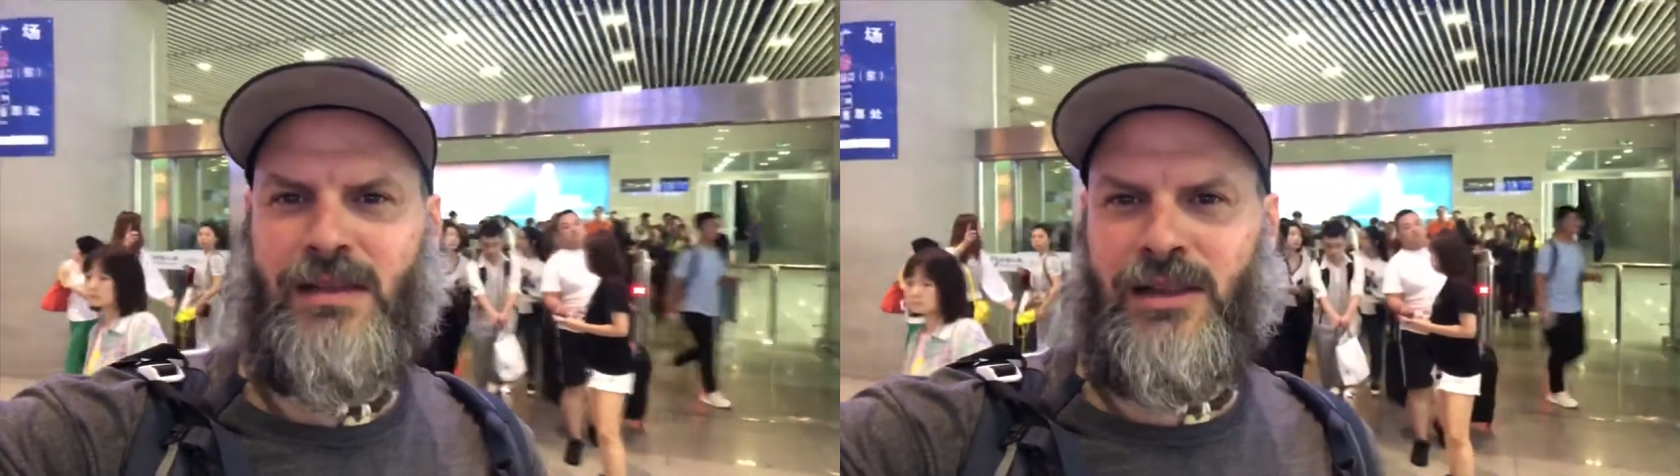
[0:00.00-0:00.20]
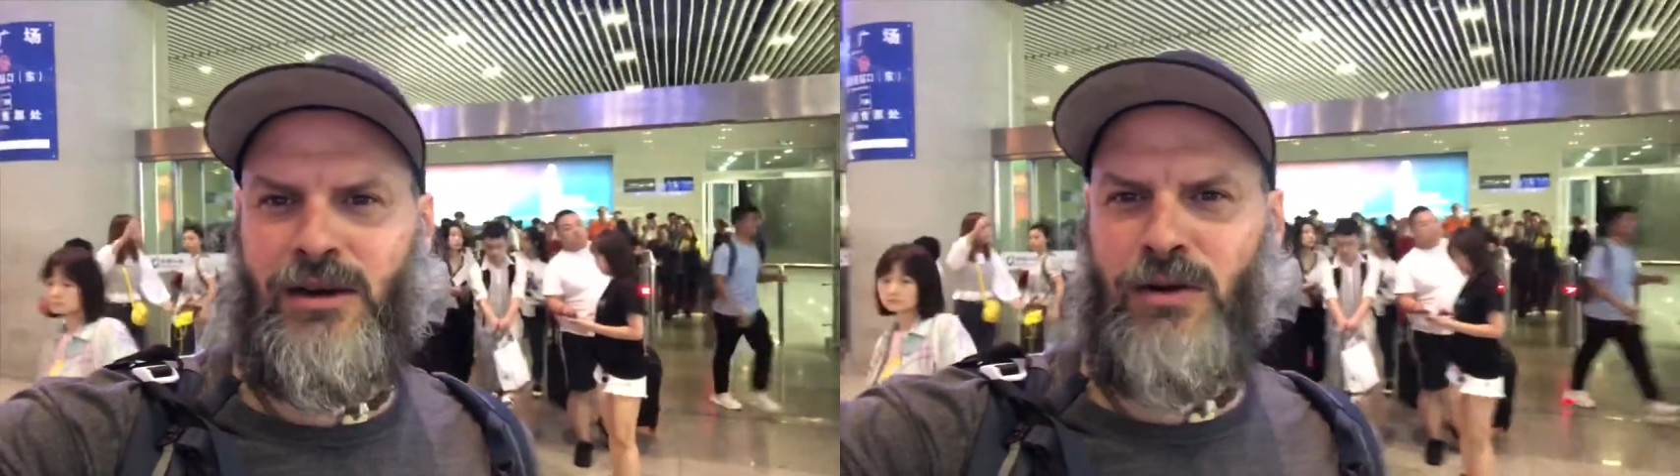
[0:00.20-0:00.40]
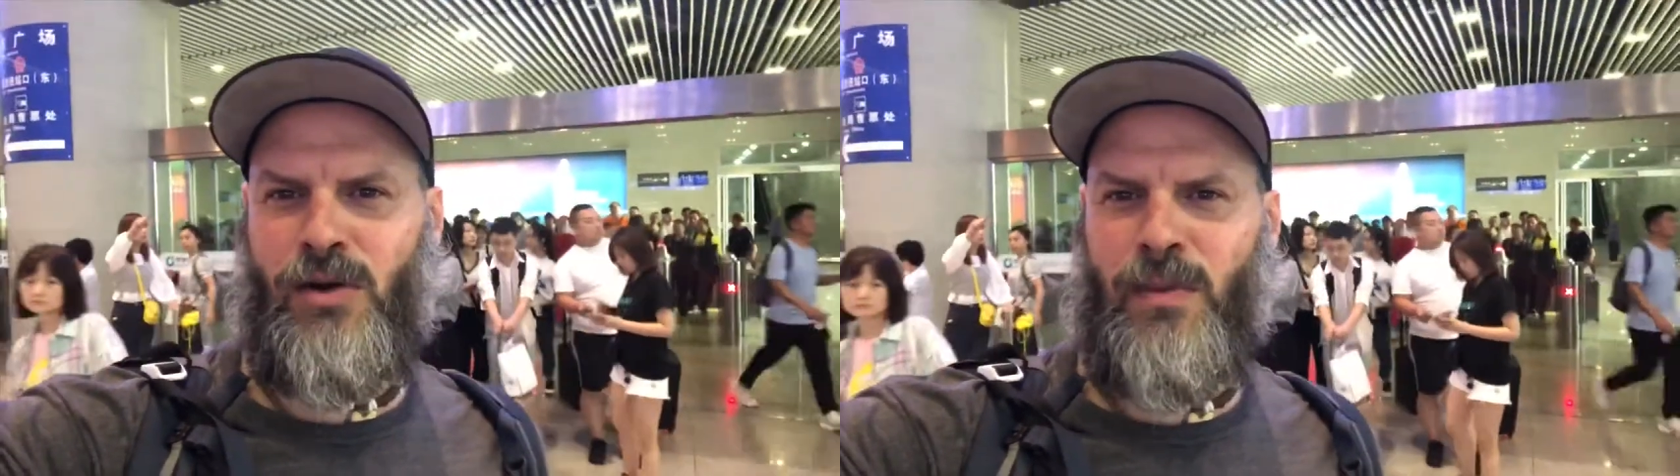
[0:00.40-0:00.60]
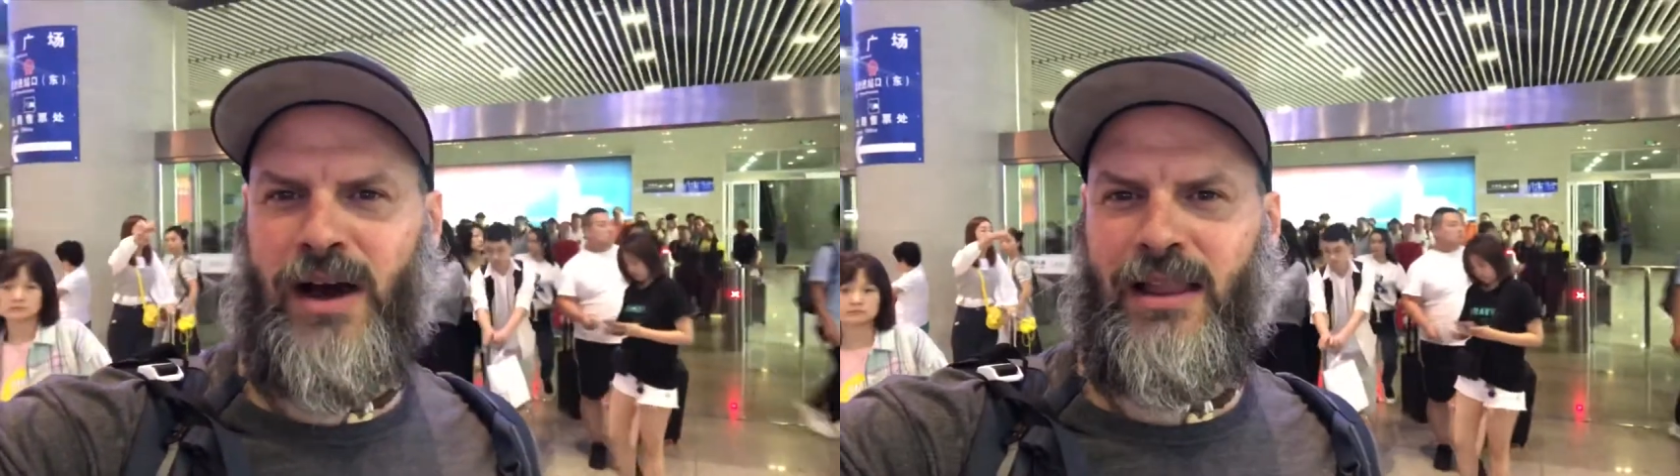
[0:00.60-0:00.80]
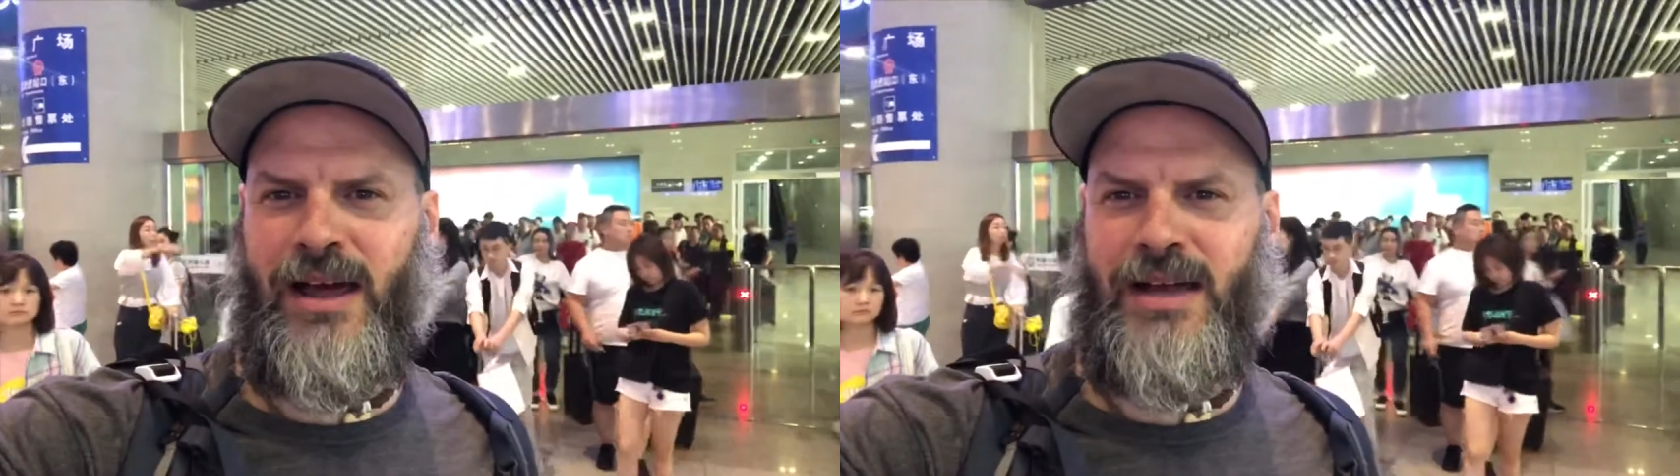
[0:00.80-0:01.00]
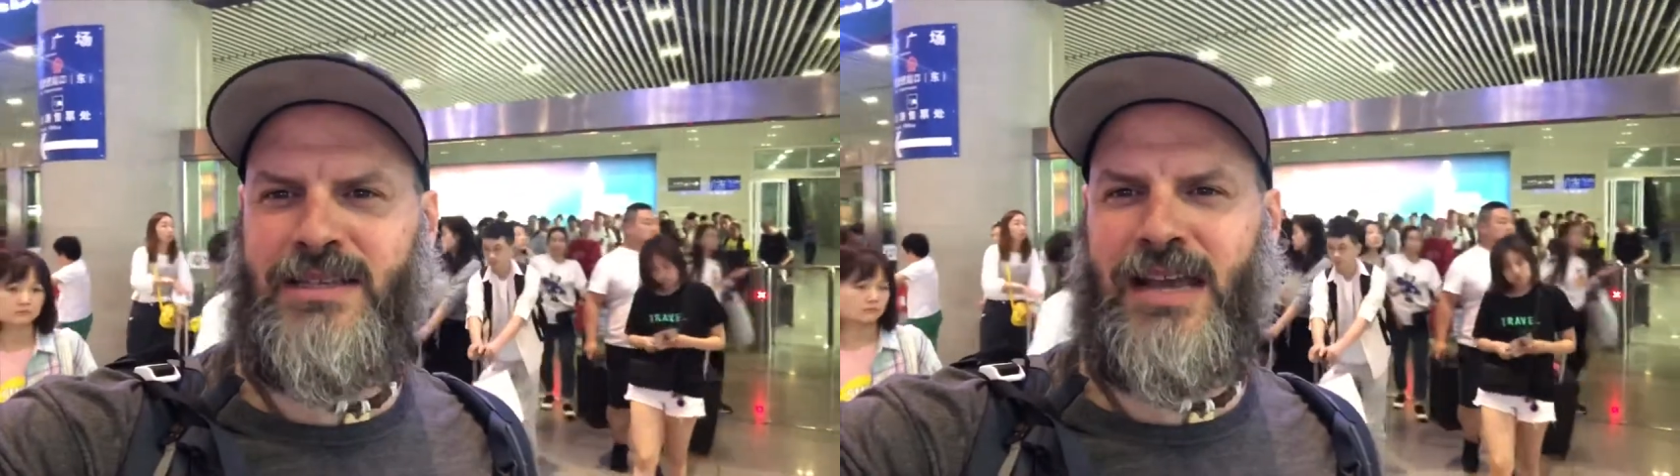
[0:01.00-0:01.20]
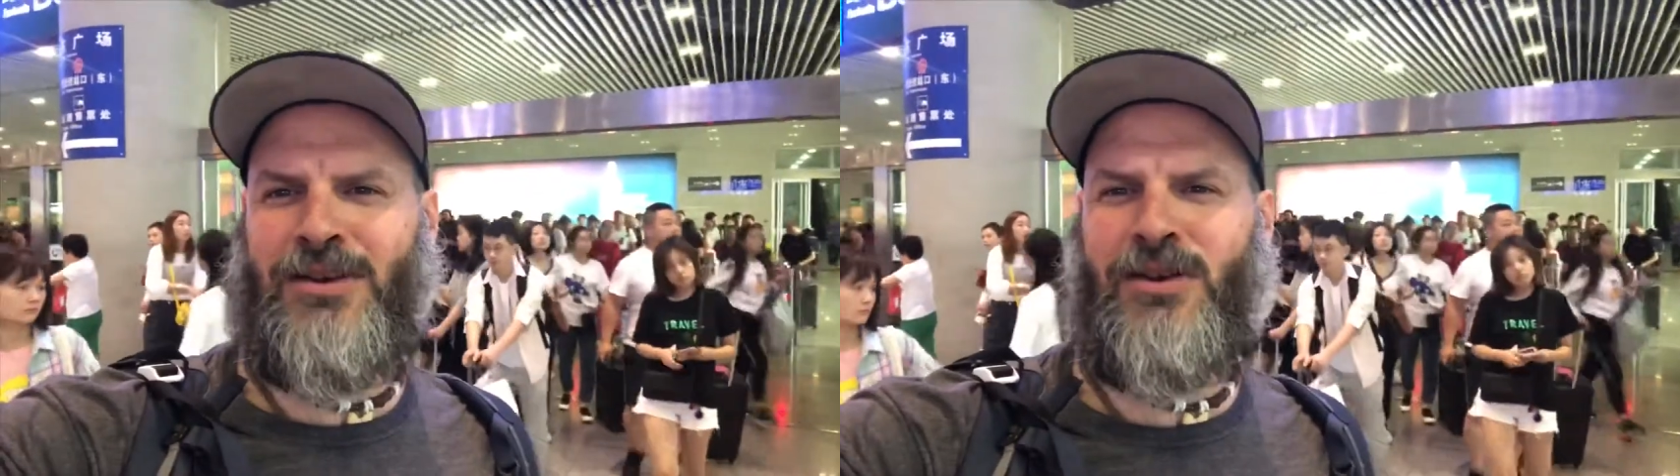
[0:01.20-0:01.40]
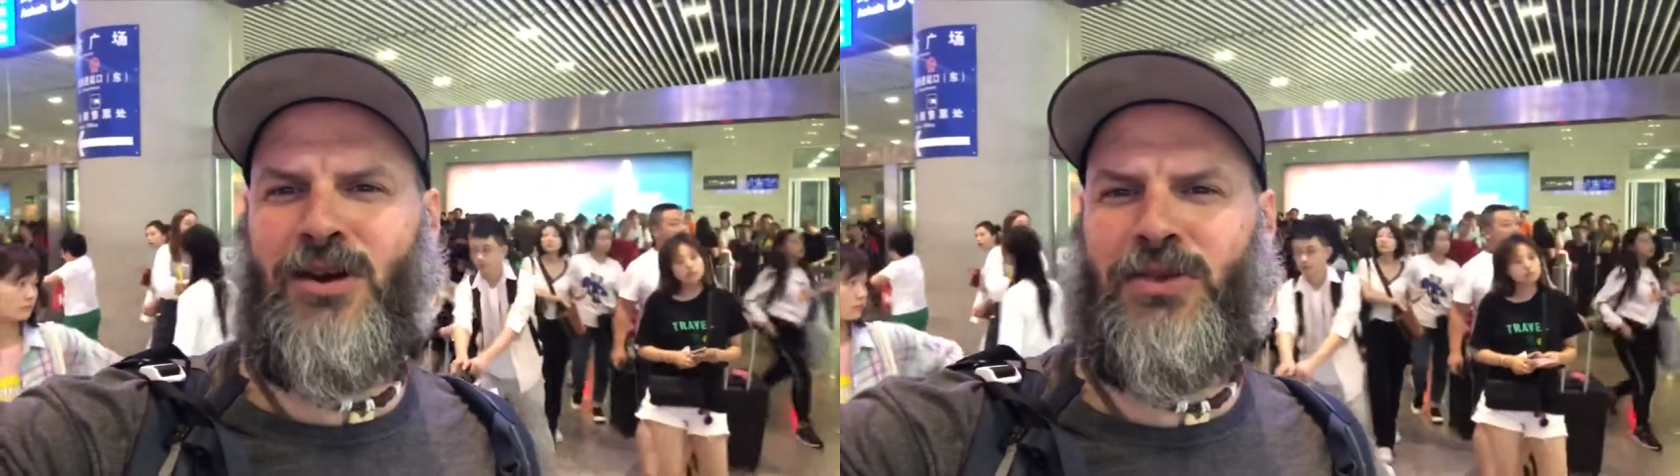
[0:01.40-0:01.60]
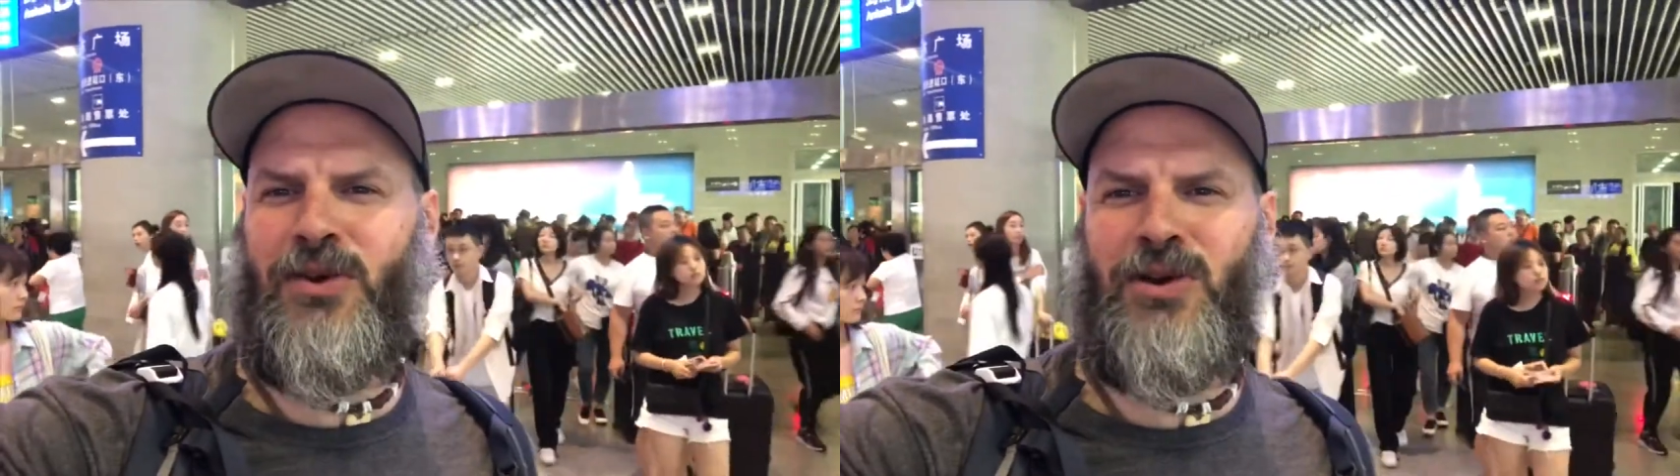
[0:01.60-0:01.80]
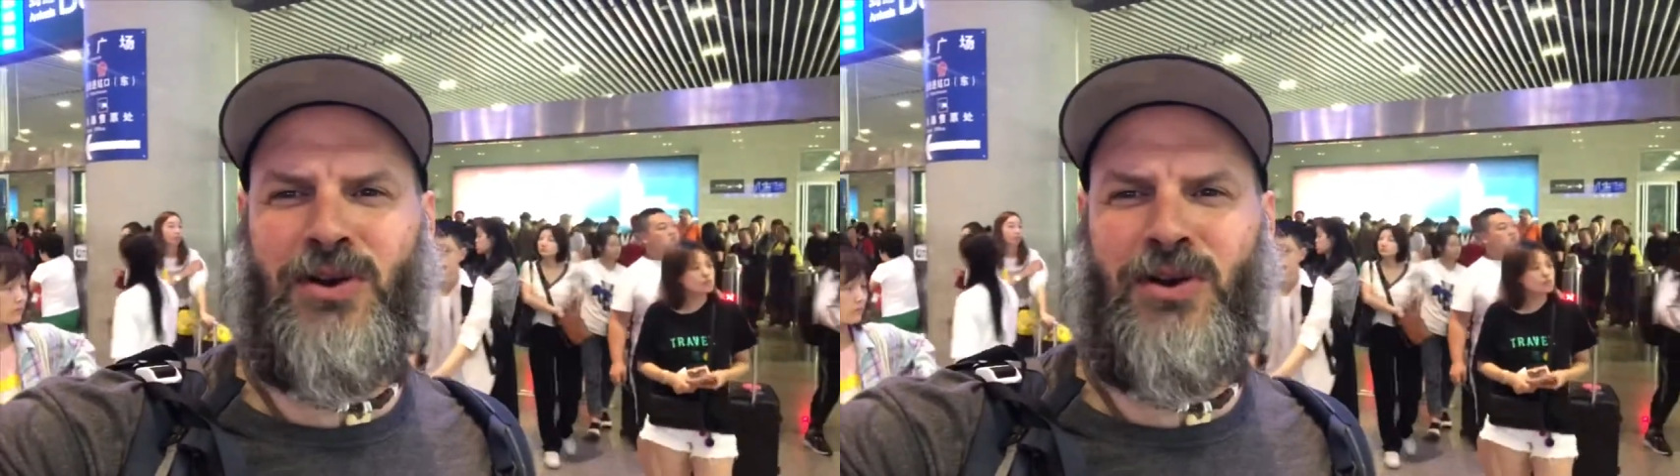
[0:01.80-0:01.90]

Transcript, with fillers: little robot lines that you go through,